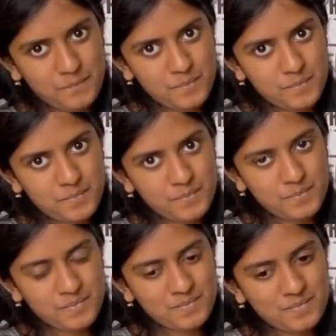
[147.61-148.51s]

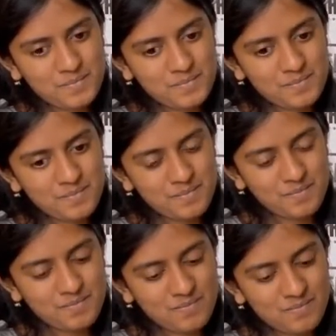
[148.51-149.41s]

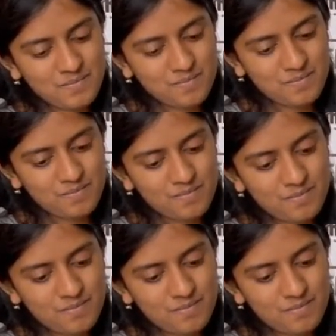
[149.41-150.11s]
This person isn't speaking.